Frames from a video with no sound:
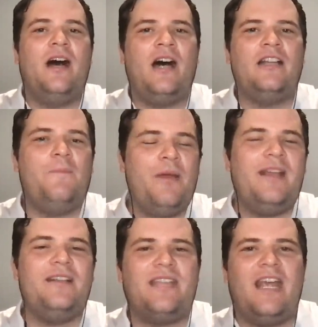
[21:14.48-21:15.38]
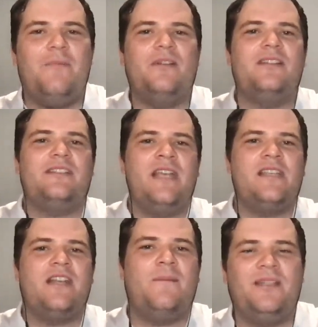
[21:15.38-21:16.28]
the biggest game of the
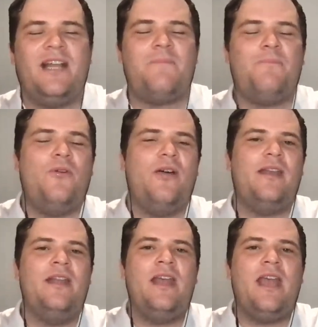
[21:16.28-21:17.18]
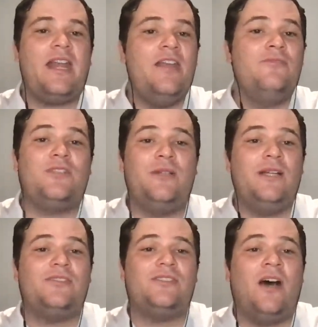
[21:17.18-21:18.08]
season up to that point, and he was a
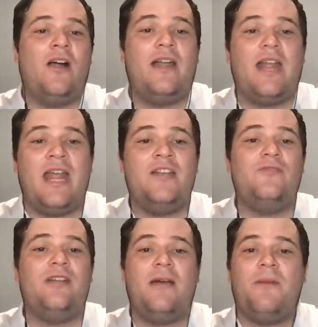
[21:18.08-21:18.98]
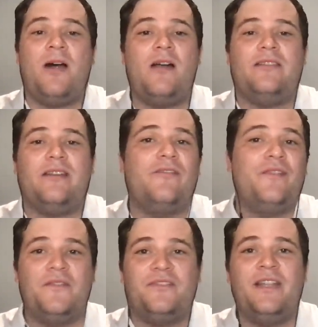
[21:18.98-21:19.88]
real star. And Andrew Nembhard, their
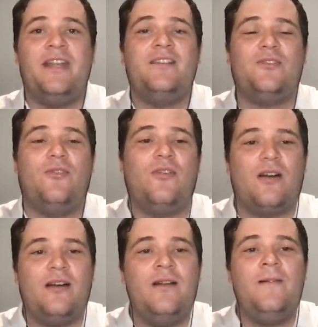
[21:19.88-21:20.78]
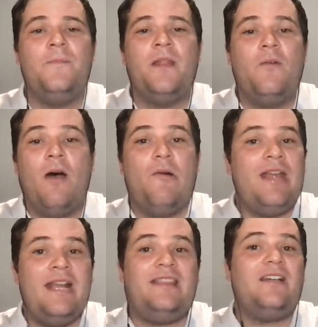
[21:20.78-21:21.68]
5th leading scorer, well, we
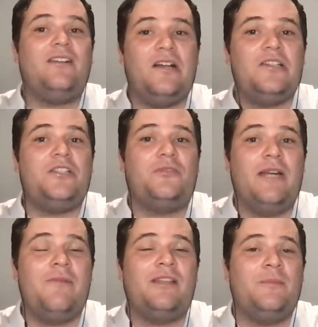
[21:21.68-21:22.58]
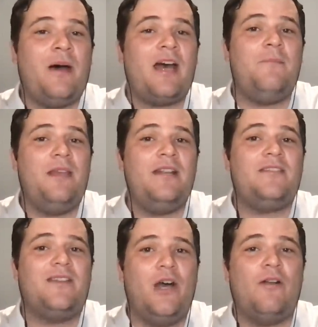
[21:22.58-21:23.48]
hit the clutch 3 with about a minute
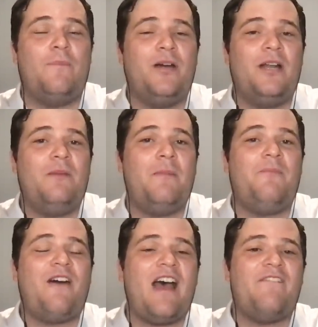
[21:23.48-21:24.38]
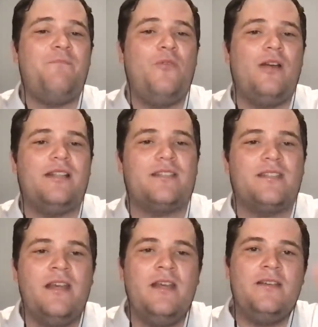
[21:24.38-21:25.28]
to go to put him up 5 points.
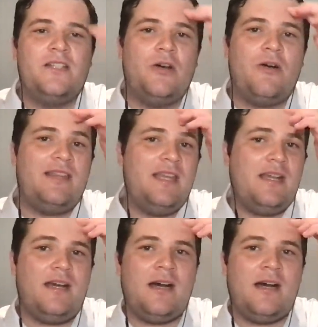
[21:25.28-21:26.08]
So I think